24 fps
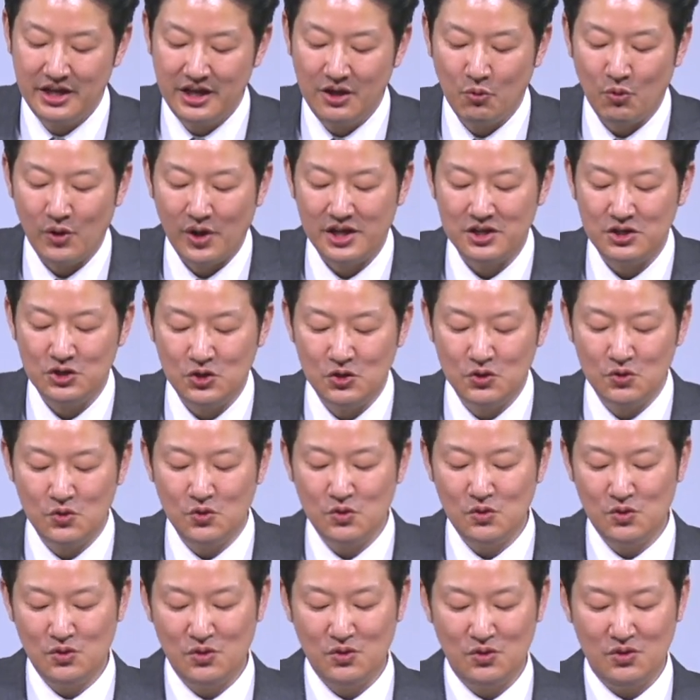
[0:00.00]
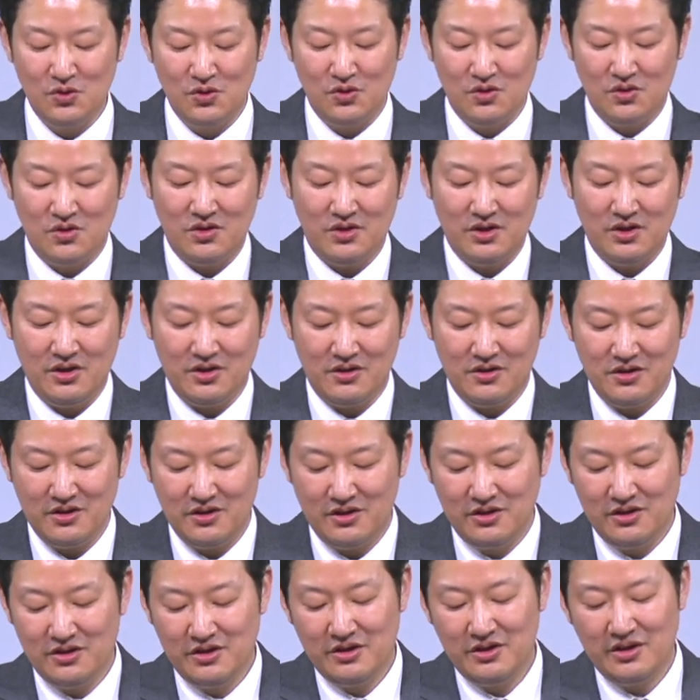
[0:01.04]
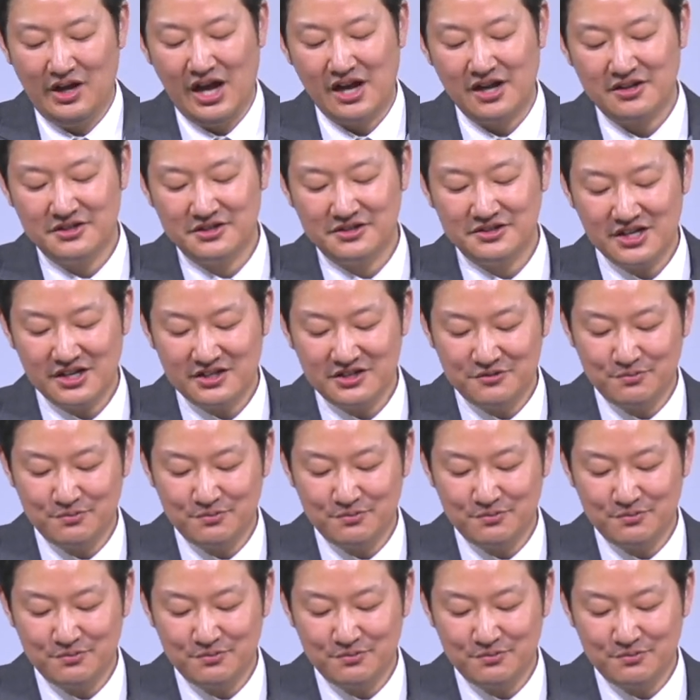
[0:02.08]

When you exercise